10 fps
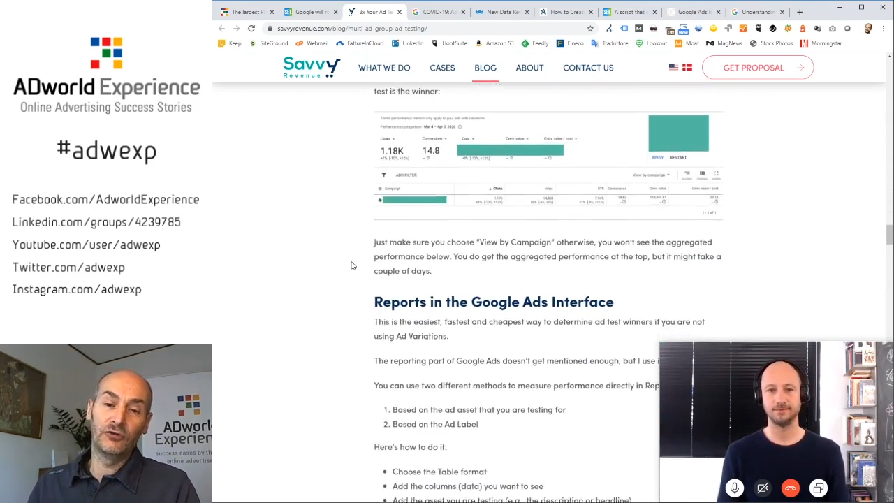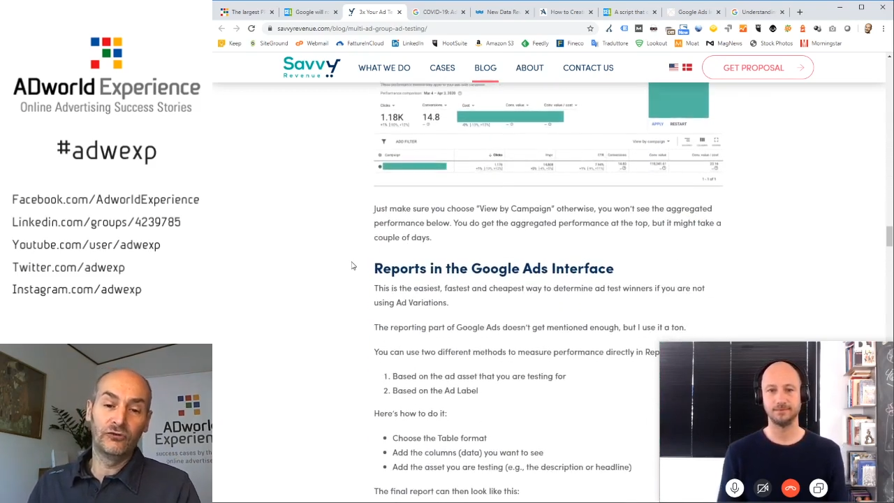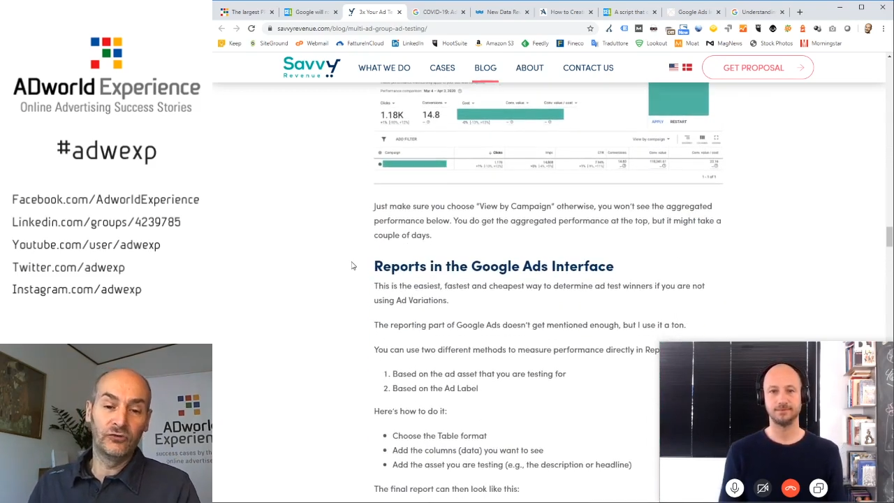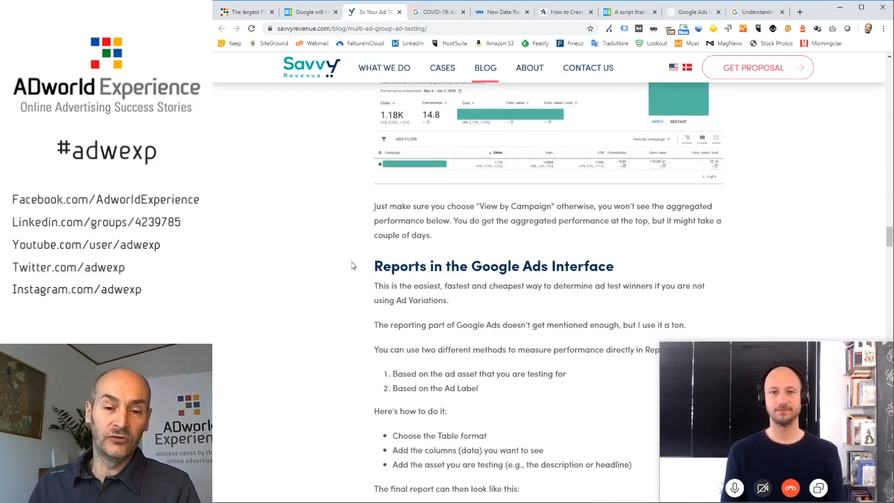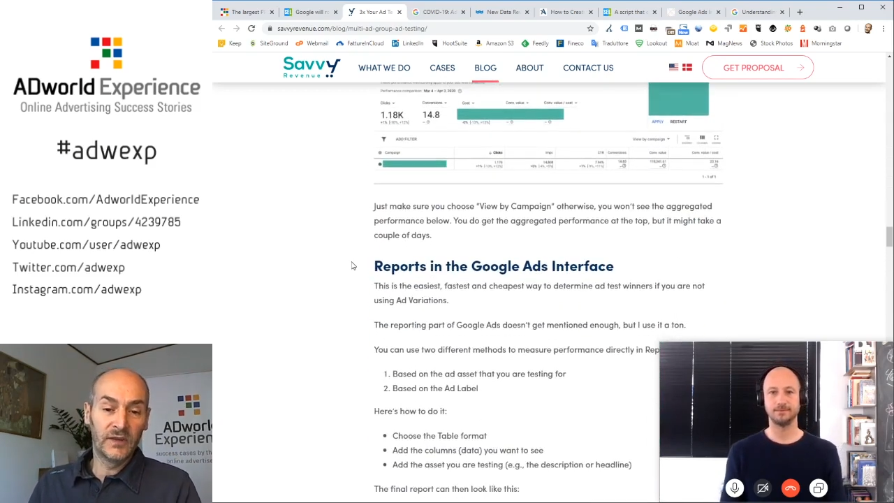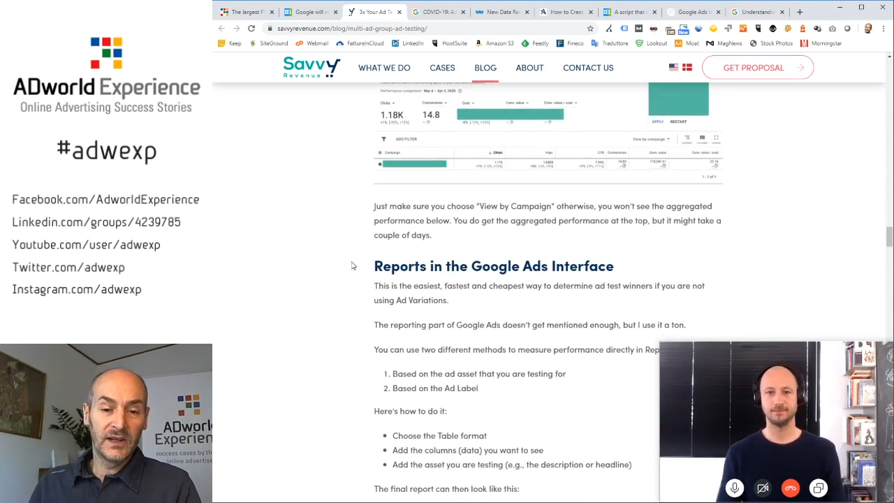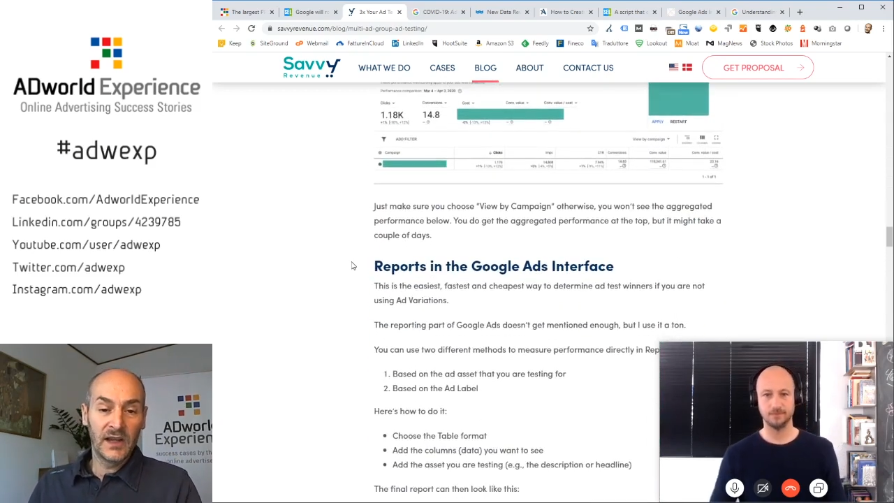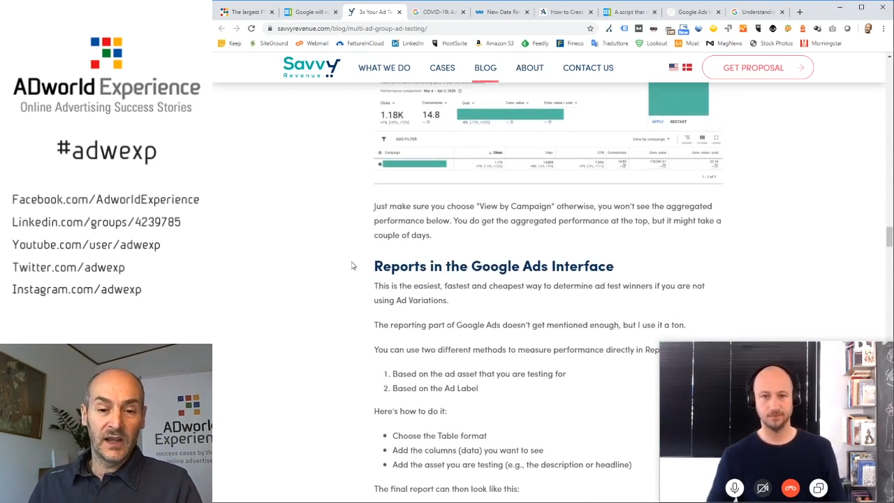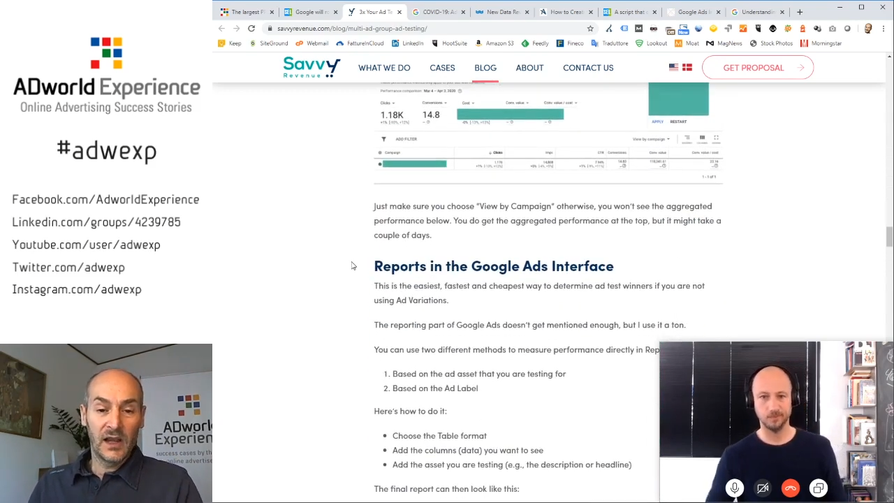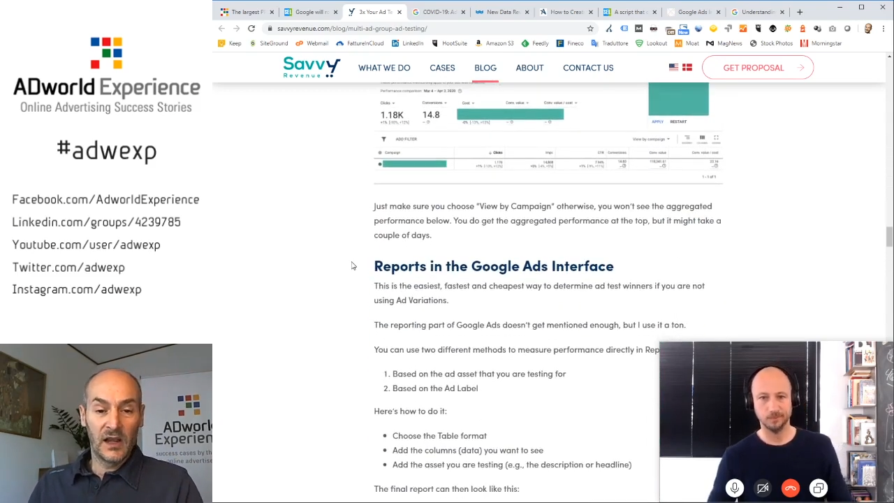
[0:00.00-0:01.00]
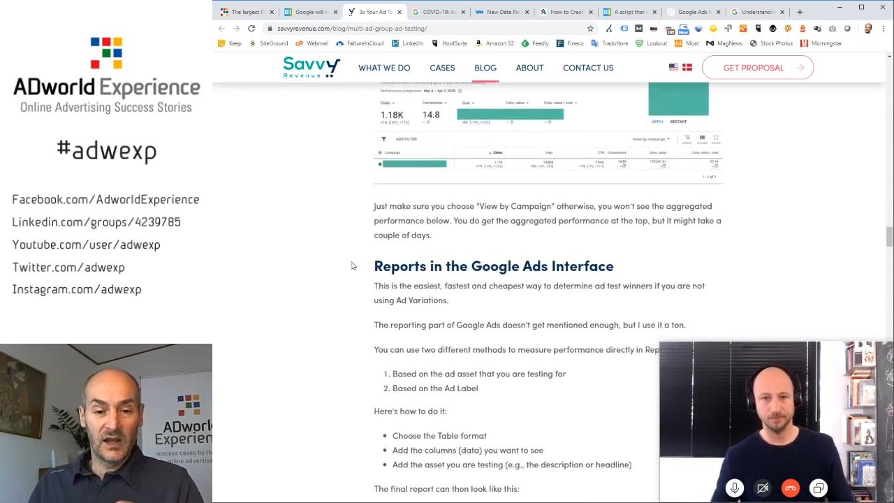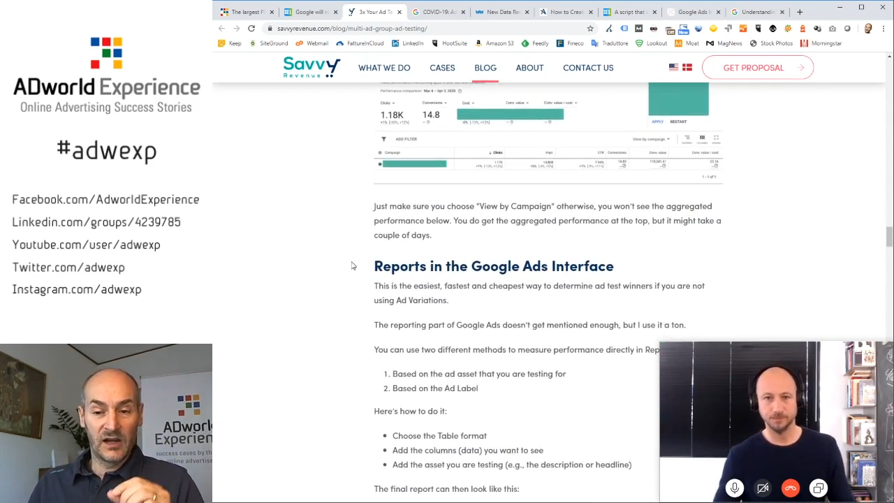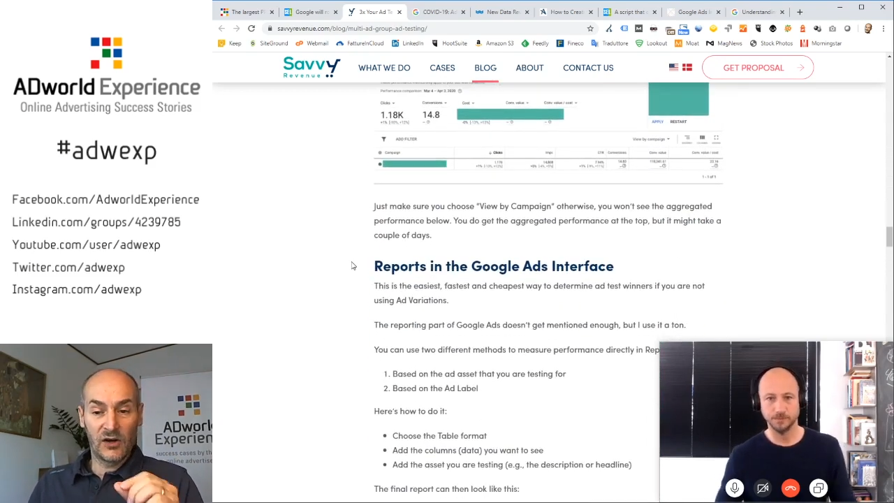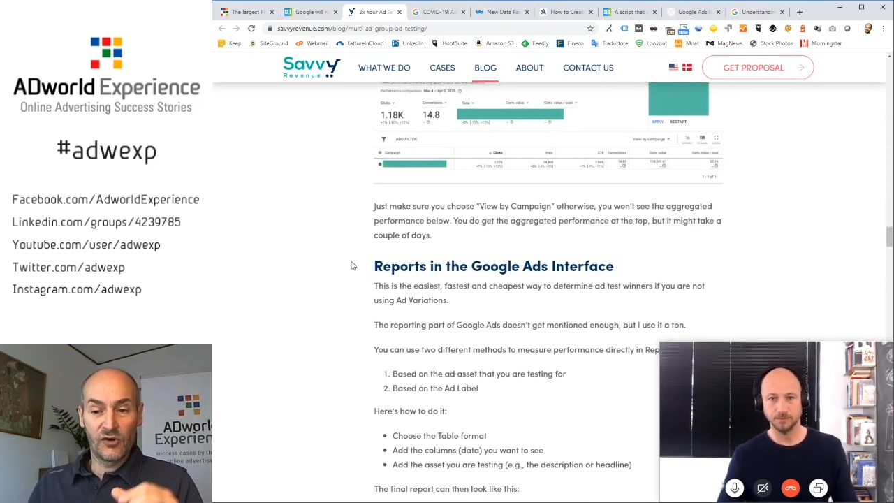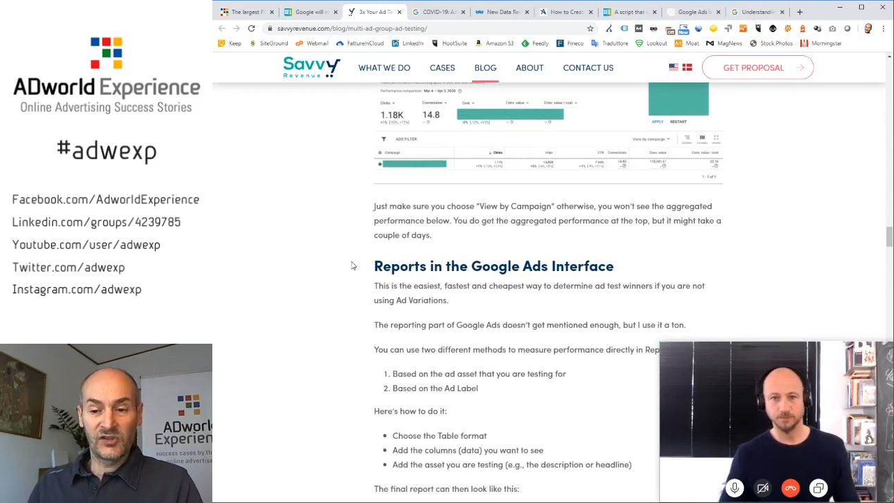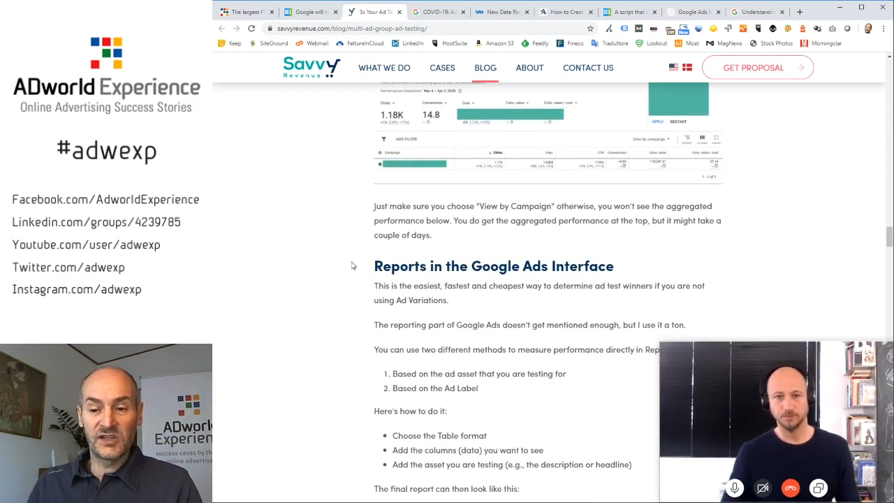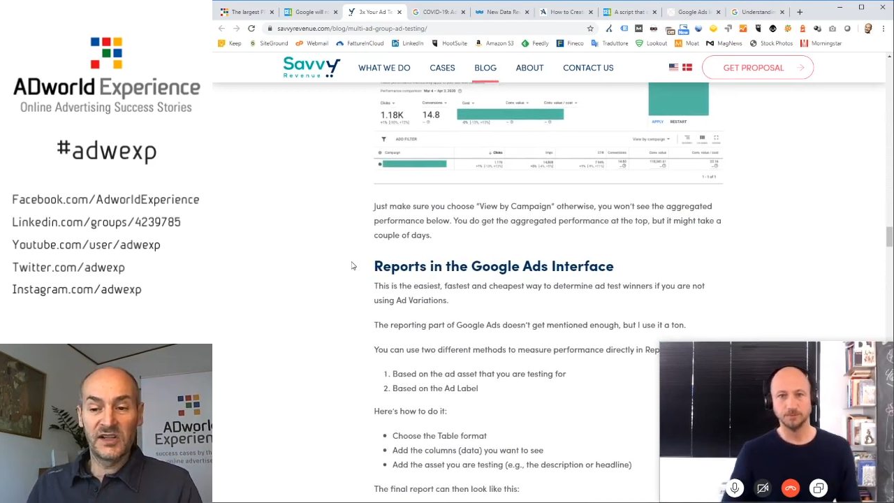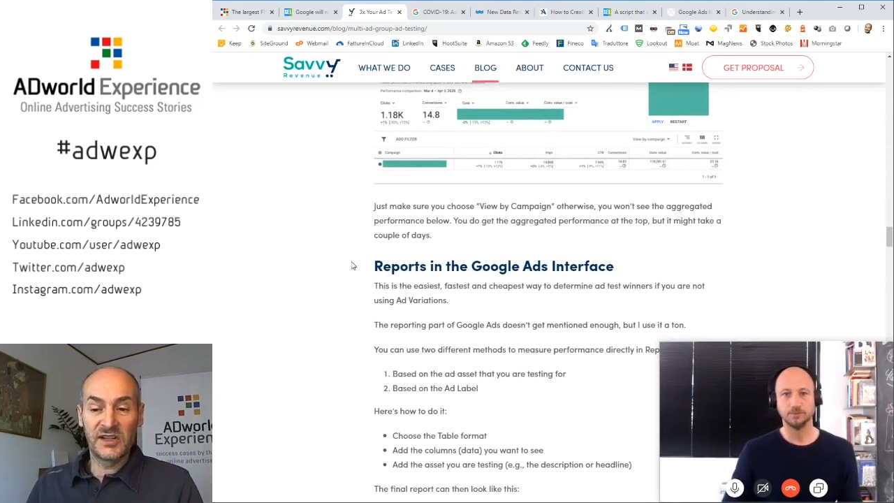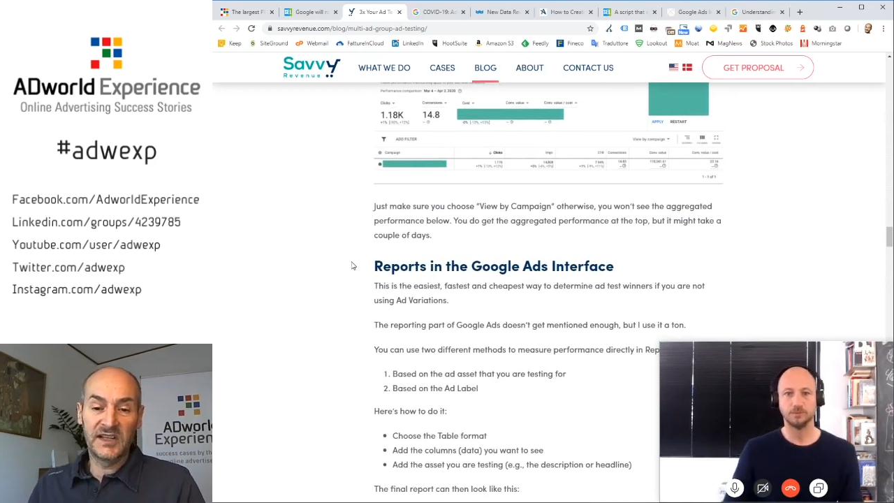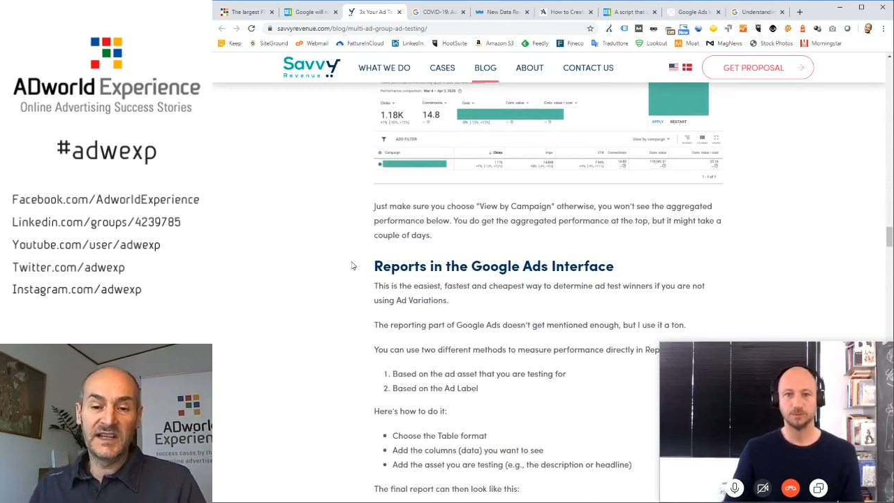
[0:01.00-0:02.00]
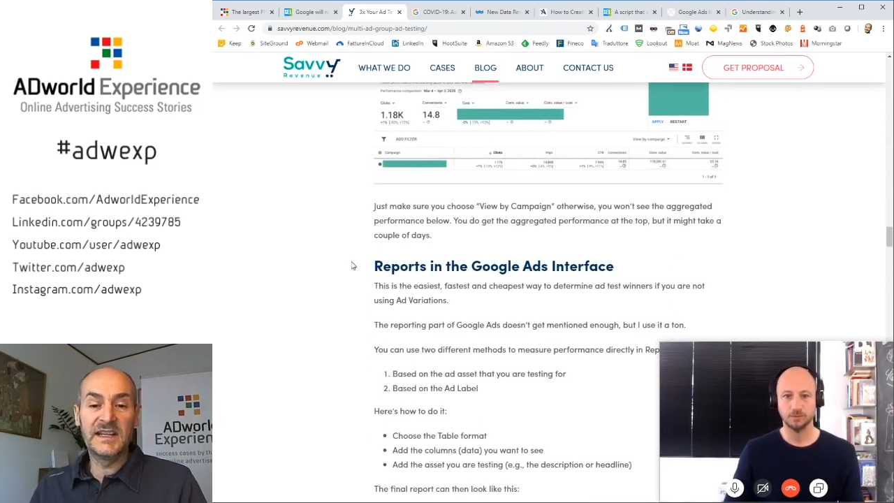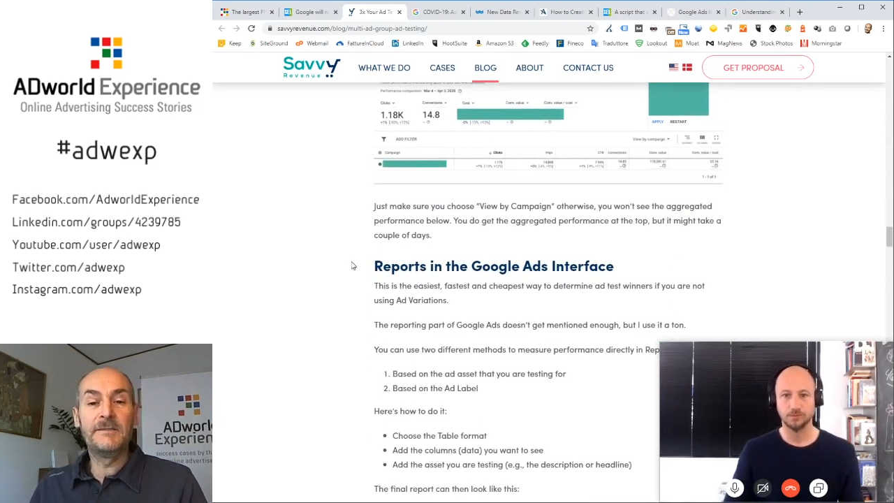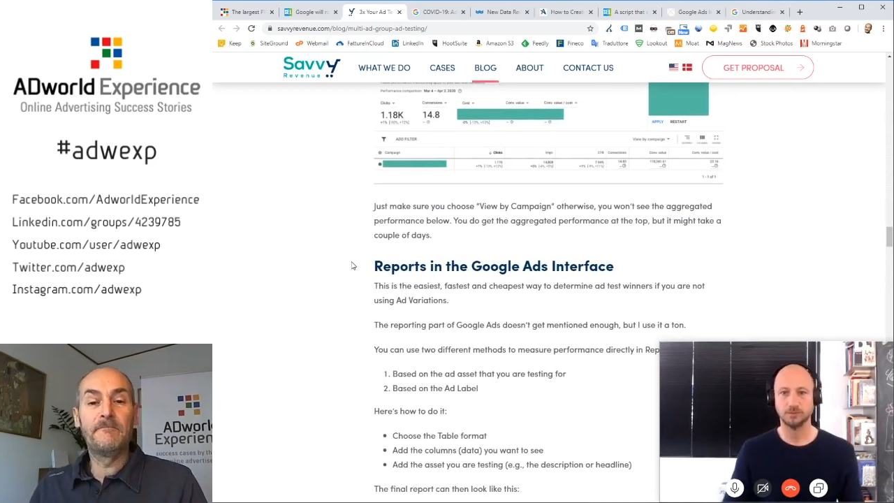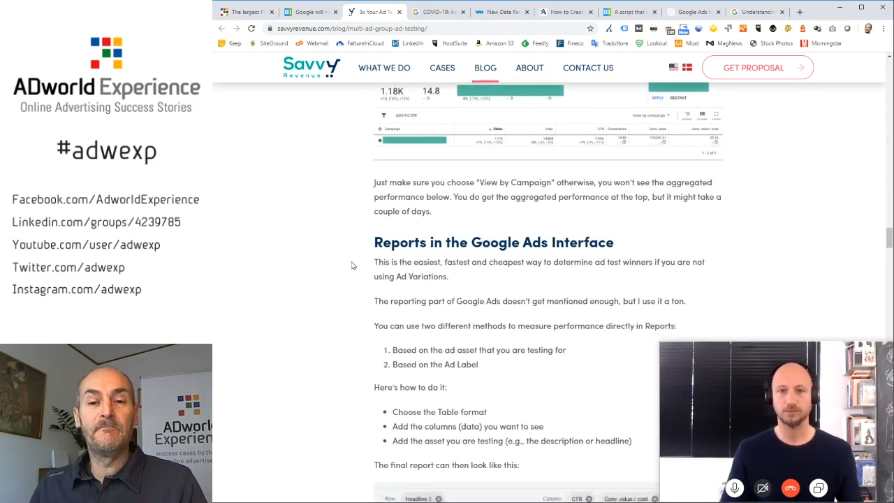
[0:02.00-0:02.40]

to consider the